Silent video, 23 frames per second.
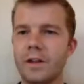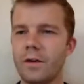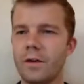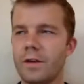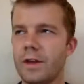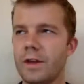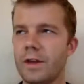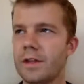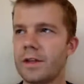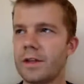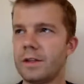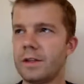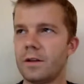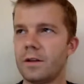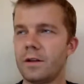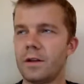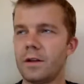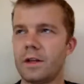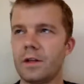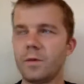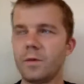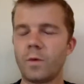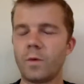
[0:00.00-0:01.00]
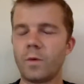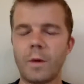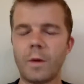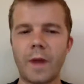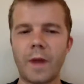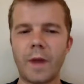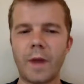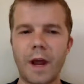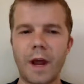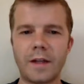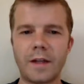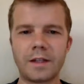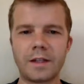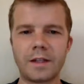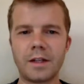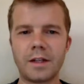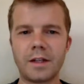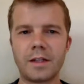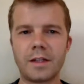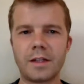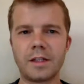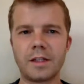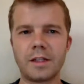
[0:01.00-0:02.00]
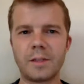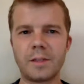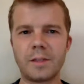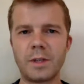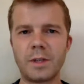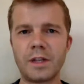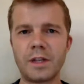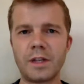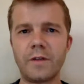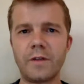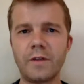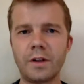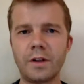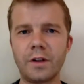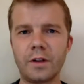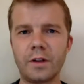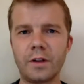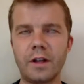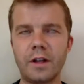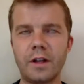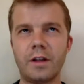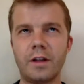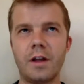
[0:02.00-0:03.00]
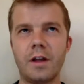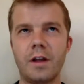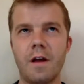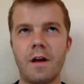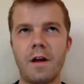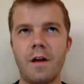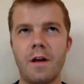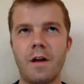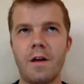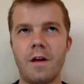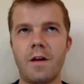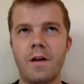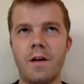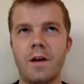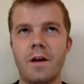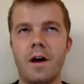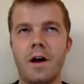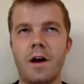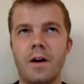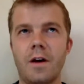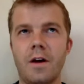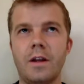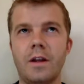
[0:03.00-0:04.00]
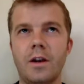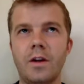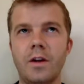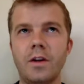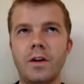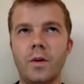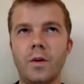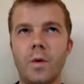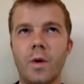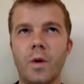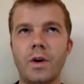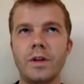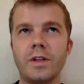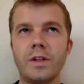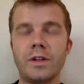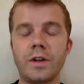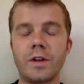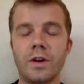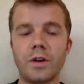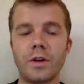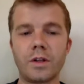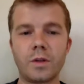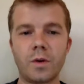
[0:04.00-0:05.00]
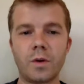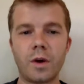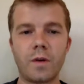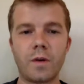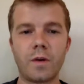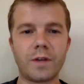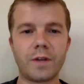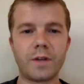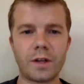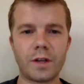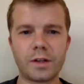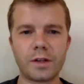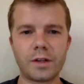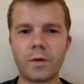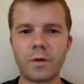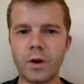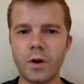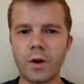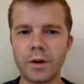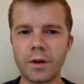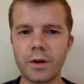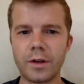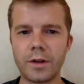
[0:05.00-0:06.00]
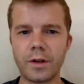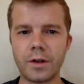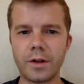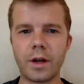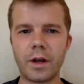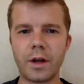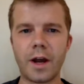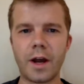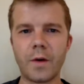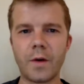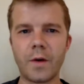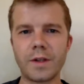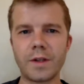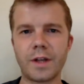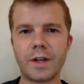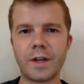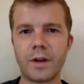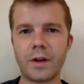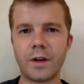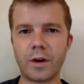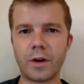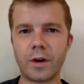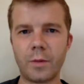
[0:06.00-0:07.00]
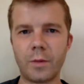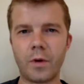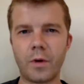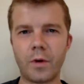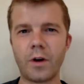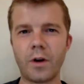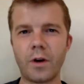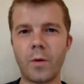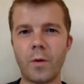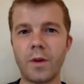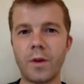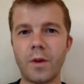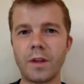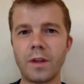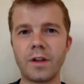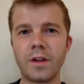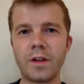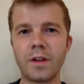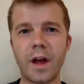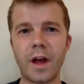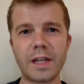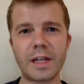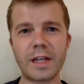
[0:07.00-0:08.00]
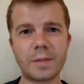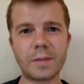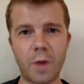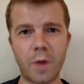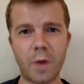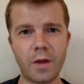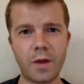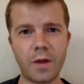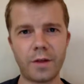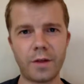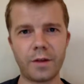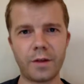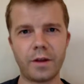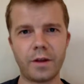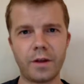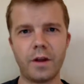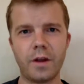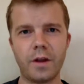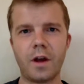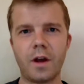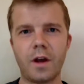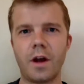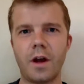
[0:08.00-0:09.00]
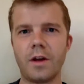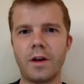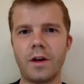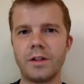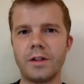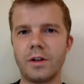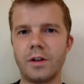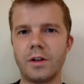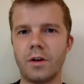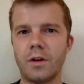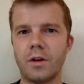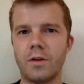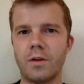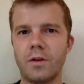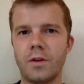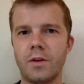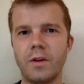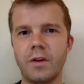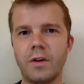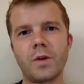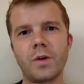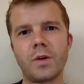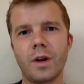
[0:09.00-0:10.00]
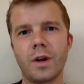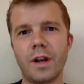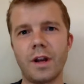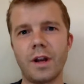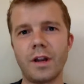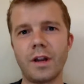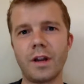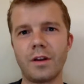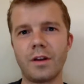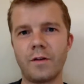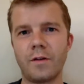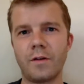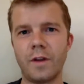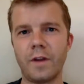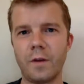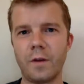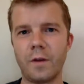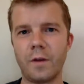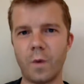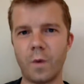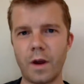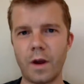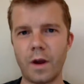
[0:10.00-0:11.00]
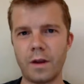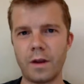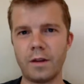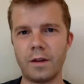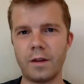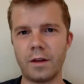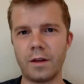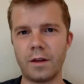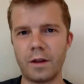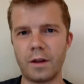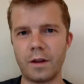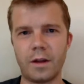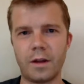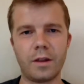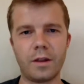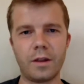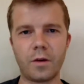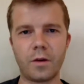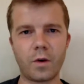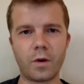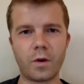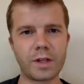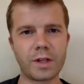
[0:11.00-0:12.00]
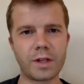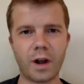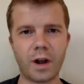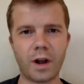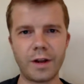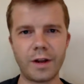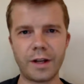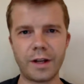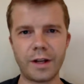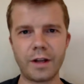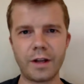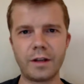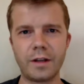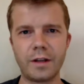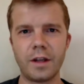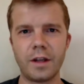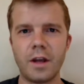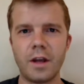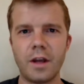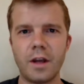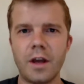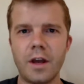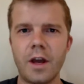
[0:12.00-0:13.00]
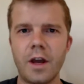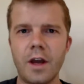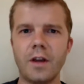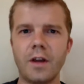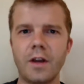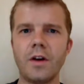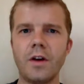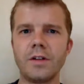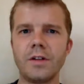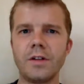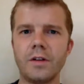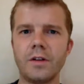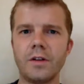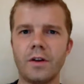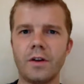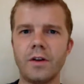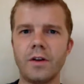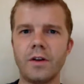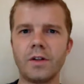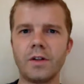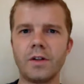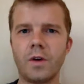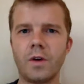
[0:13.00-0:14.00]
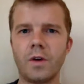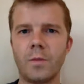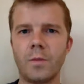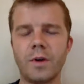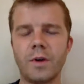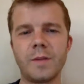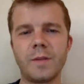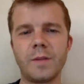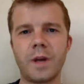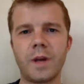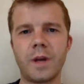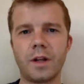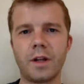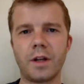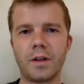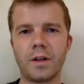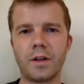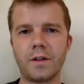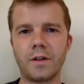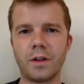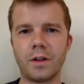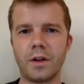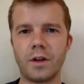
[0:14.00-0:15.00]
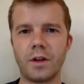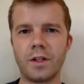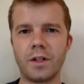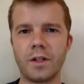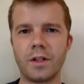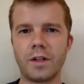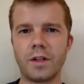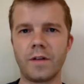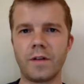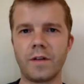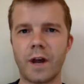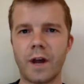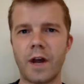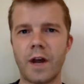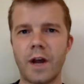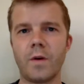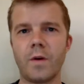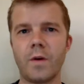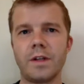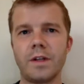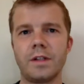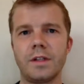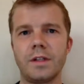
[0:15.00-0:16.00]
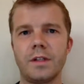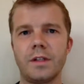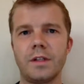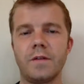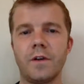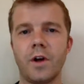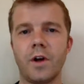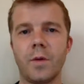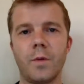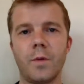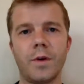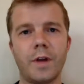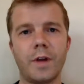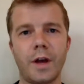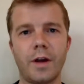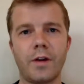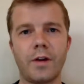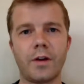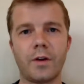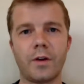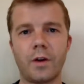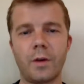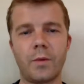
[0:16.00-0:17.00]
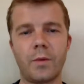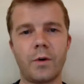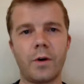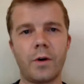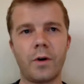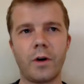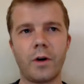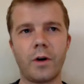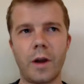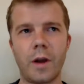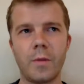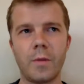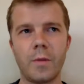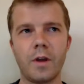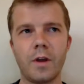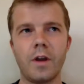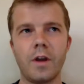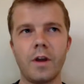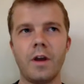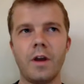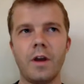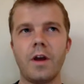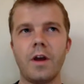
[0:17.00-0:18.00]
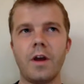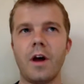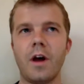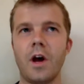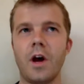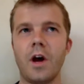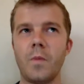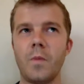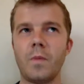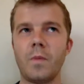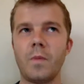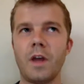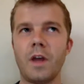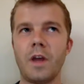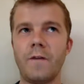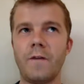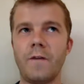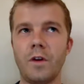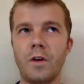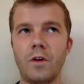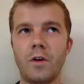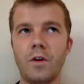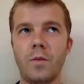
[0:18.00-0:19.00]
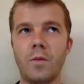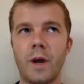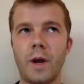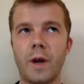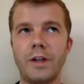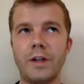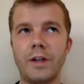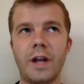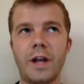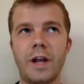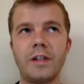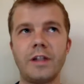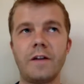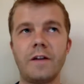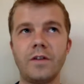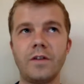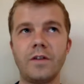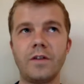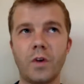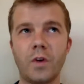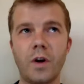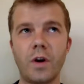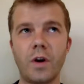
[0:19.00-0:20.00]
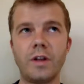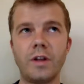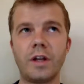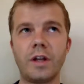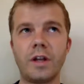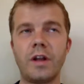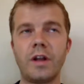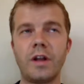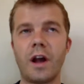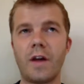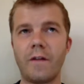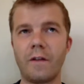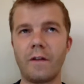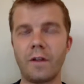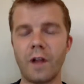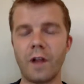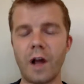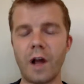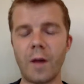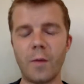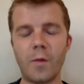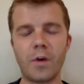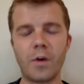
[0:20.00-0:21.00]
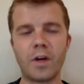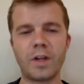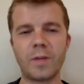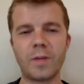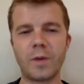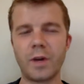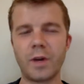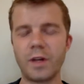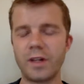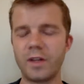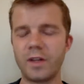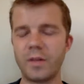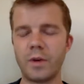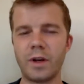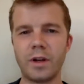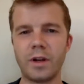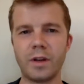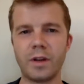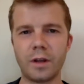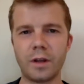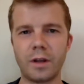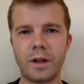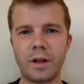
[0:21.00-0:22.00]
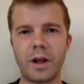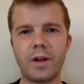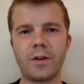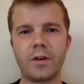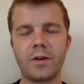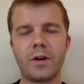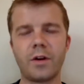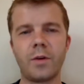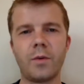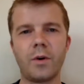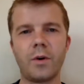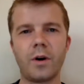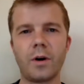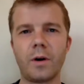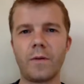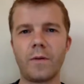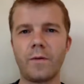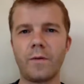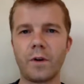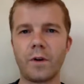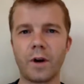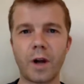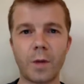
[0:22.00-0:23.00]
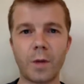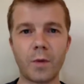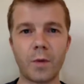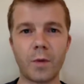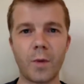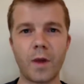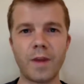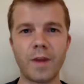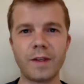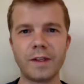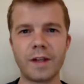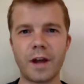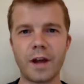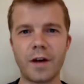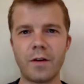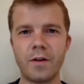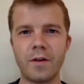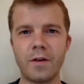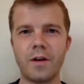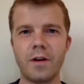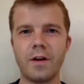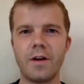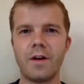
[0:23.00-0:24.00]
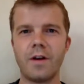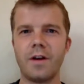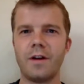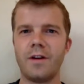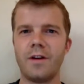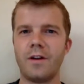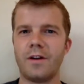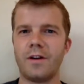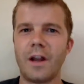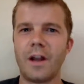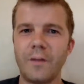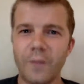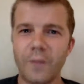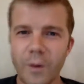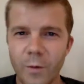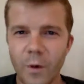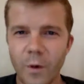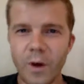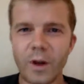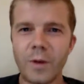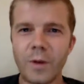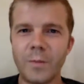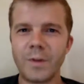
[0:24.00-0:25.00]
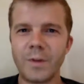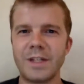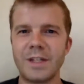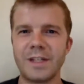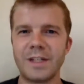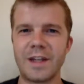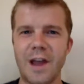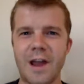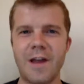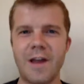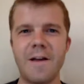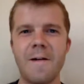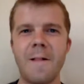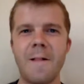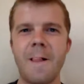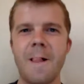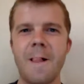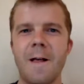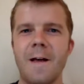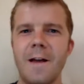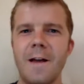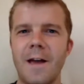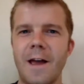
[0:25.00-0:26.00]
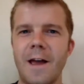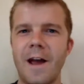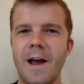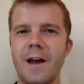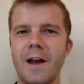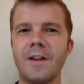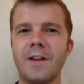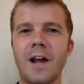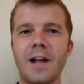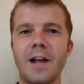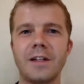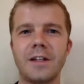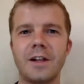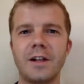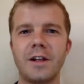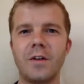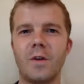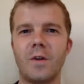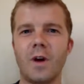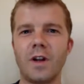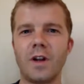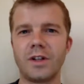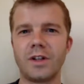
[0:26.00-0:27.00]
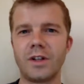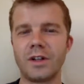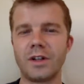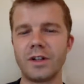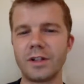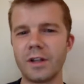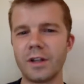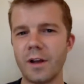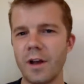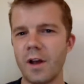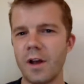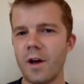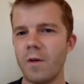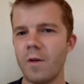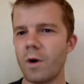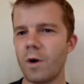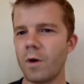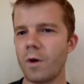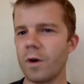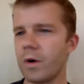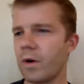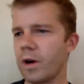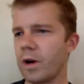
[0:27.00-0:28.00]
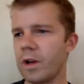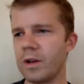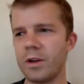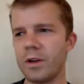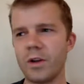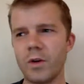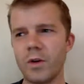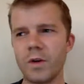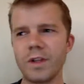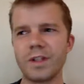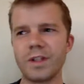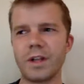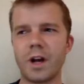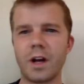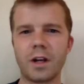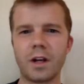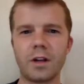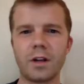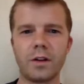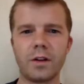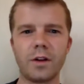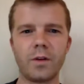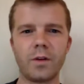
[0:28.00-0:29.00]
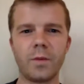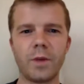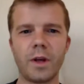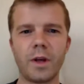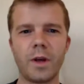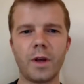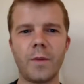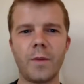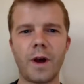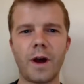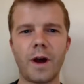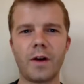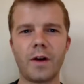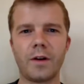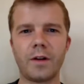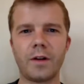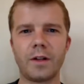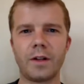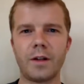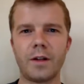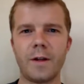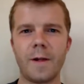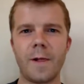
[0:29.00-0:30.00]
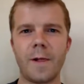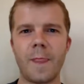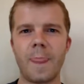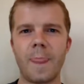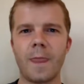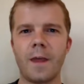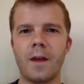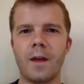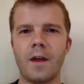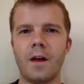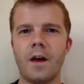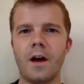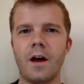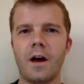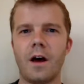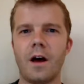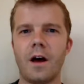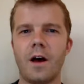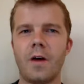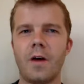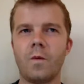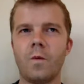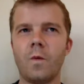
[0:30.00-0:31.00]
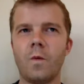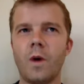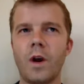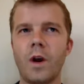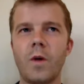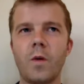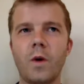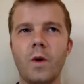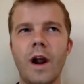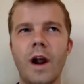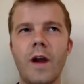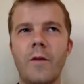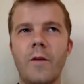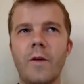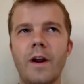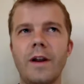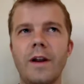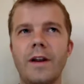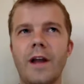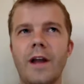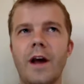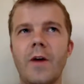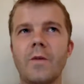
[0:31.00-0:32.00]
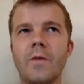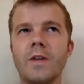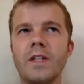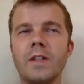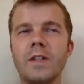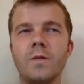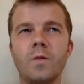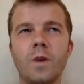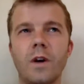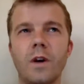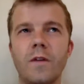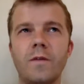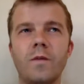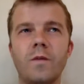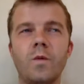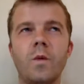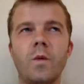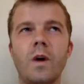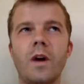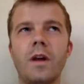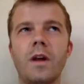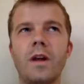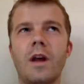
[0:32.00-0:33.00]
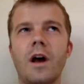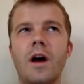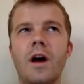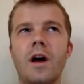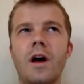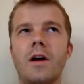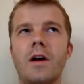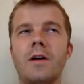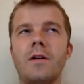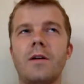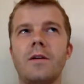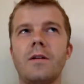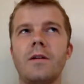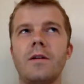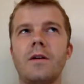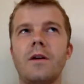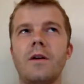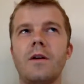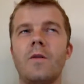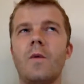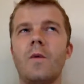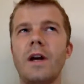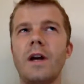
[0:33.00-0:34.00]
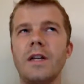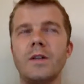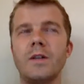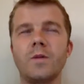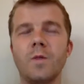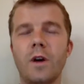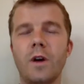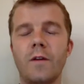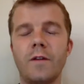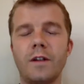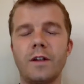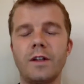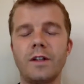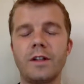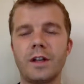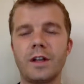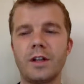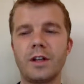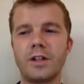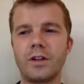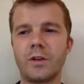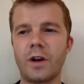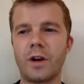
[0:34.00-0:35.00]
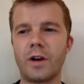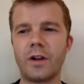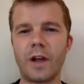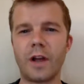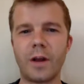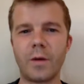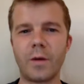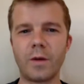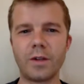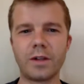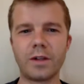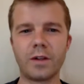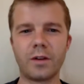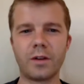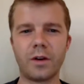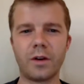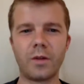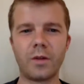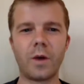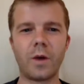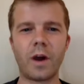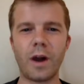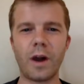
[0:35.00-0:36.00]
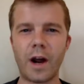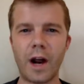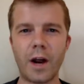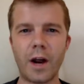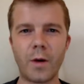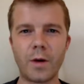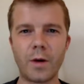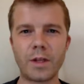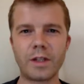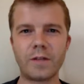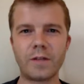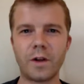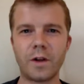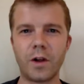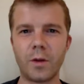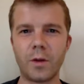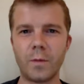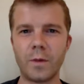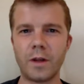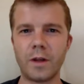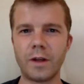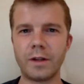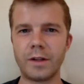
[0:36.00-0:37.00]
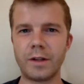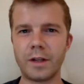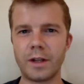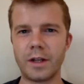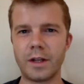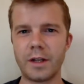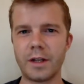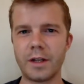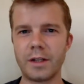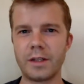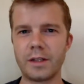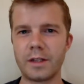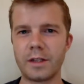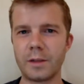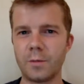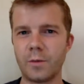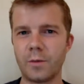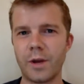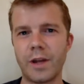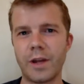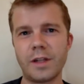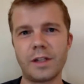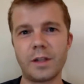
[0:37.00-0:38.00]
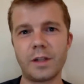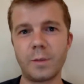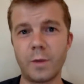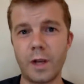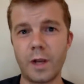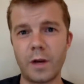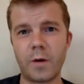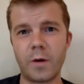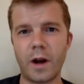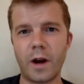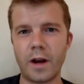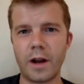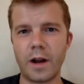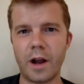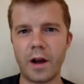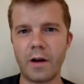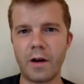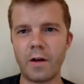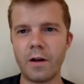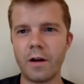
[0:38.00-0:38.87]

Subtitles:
this webcast is specifically geared towards those who have just enrolled into the iOS Nanodegree program within the last month. So those who are getting their feet wet in the course content, and also those who are prospective students of the iOS Developer Nanodegree program. If you by chance have joined and you have a lot more experience, you've been in the Nanodegree program for a couple months now, you're definitely welcome to stay and ask any questions. What we're going to do is talk a little bit about where we're at right now with Swift, why Swift is such a great language to learn, why iOS development is the place to be right now,